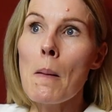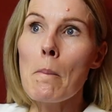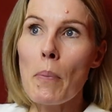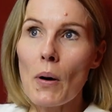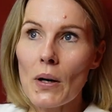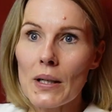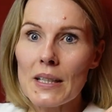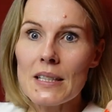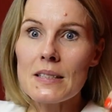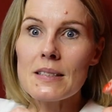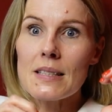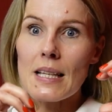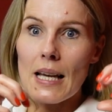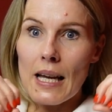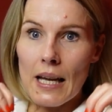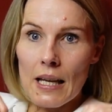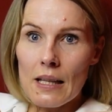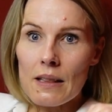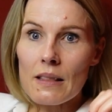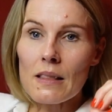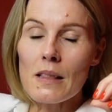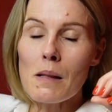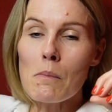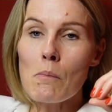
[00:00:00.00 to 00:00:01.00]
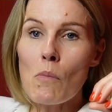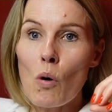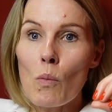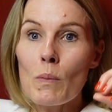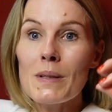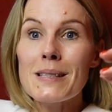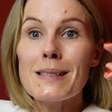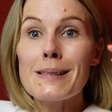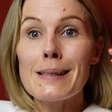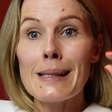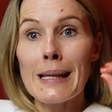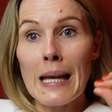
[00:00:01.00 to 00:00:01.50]
But it's in the
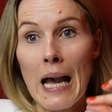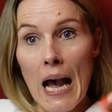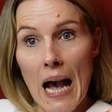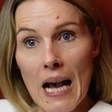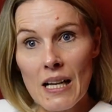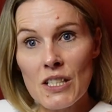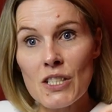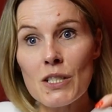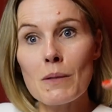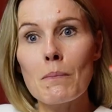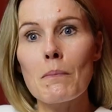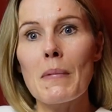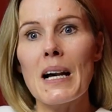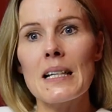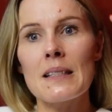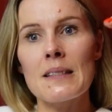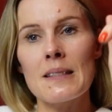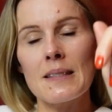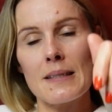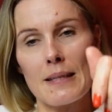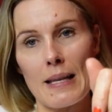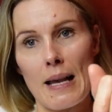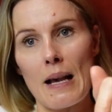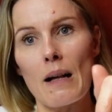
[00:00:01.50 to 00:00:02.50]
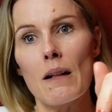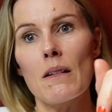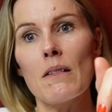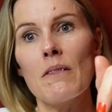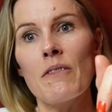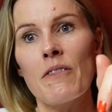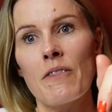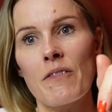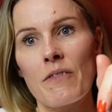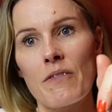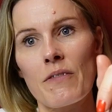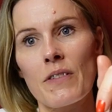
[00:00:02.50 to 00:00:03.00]
moments catching
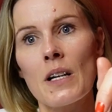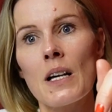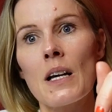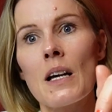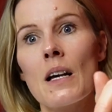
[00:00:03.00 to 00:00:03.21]
myself